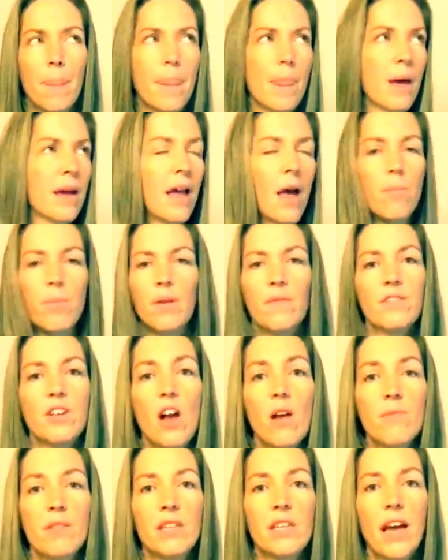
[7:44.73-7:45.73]
a couple of
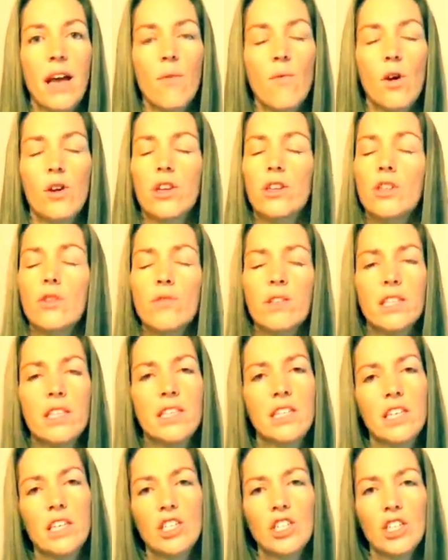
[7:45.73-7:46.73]
times a day while you're doing the
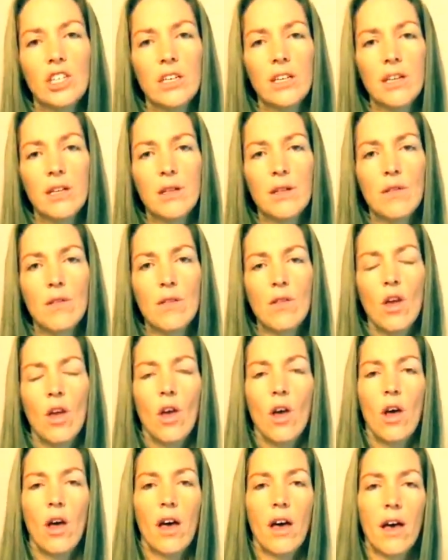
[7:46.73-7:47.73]
dishes,
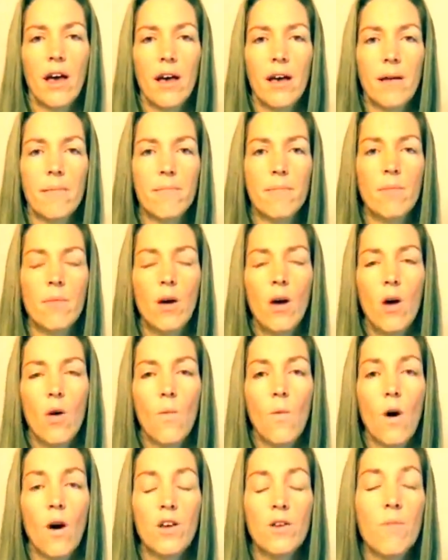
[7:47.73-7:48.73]

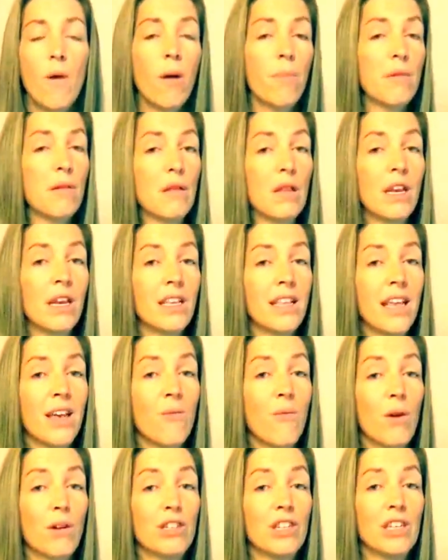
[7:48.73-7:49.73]
while you might be sitting there
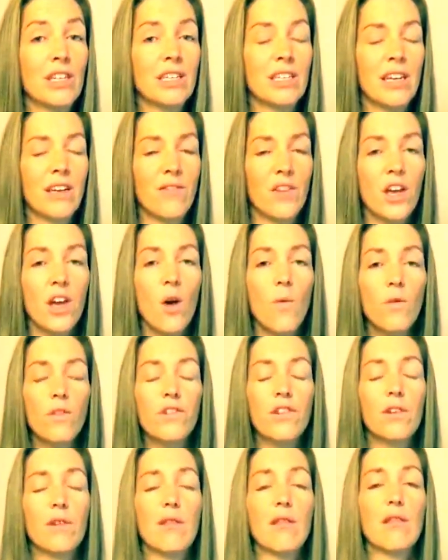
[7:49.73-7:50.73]
watching TV, I want
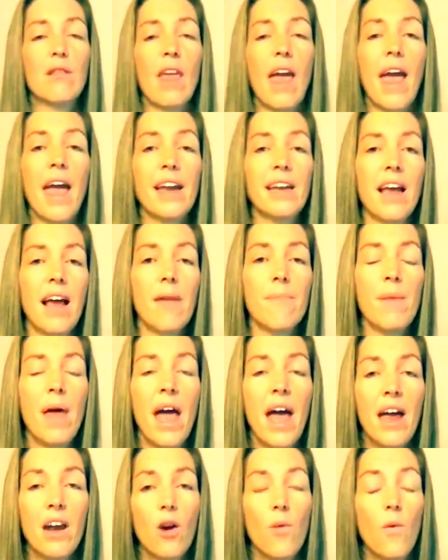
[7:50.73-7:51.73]
you to stand up
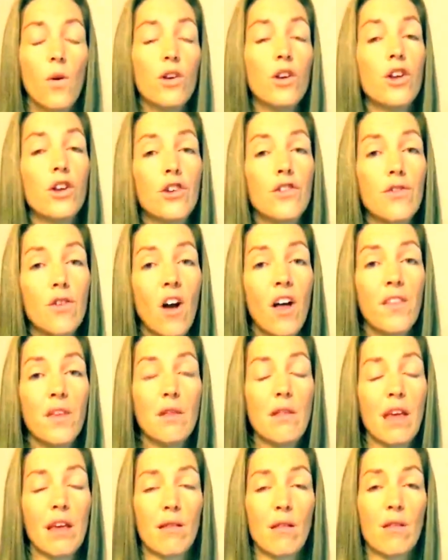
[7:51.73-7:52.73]
and I want you to try
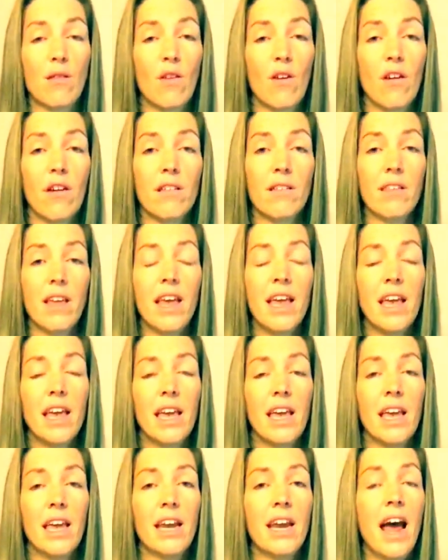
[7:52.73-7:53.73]
this exercise.
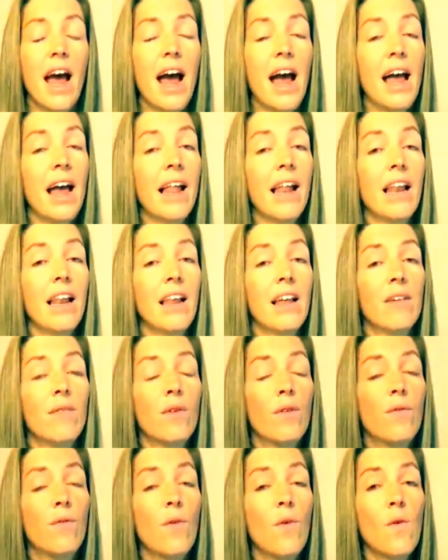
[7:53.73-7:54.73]
Inhale for
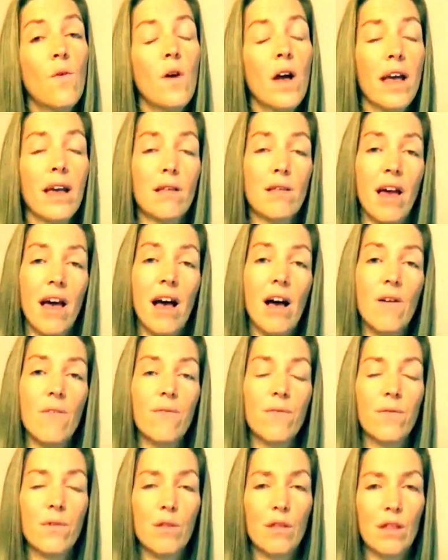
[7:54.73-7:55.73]
4, exhale
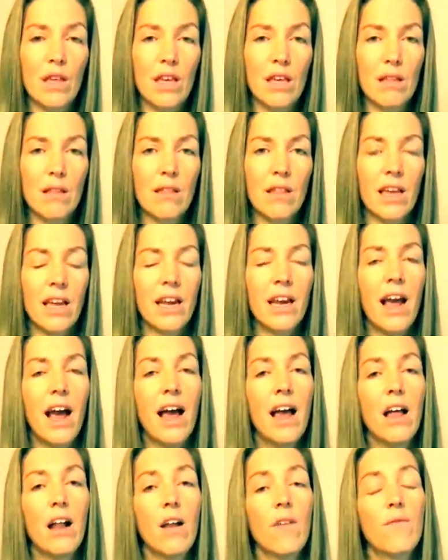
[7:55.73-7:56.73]
for 6.
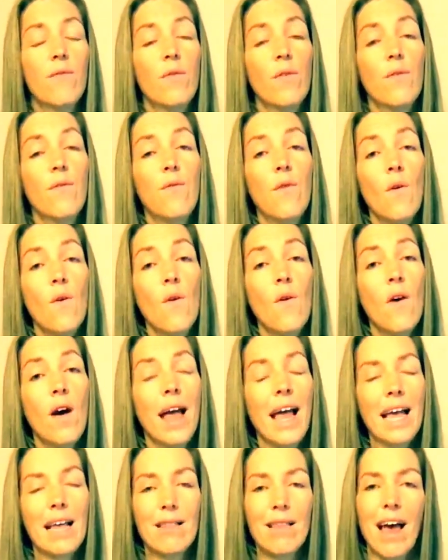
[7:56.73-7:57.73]
Inhale for 4,
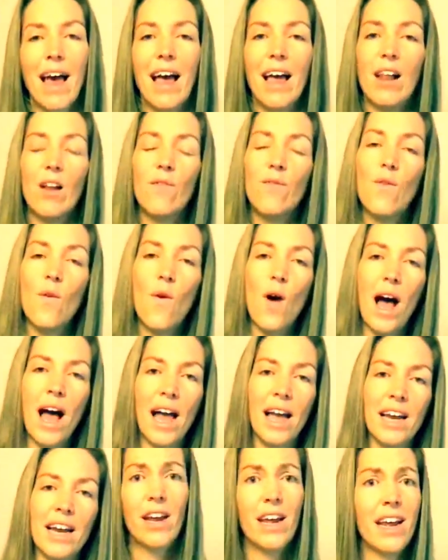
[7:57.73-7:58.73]
exhale for
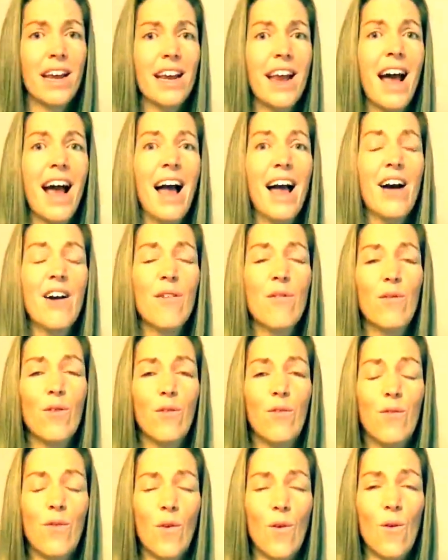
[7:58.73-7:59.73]
8. Inhale for
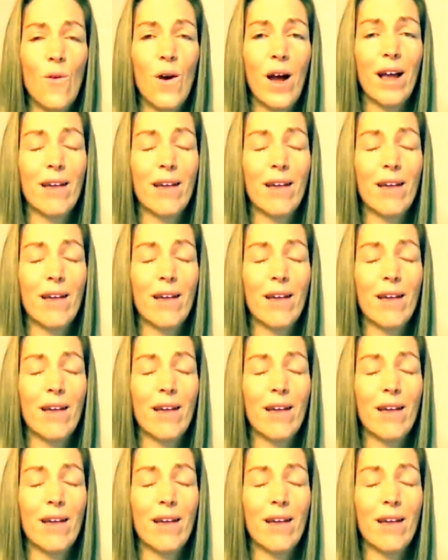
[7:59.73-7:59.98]
4,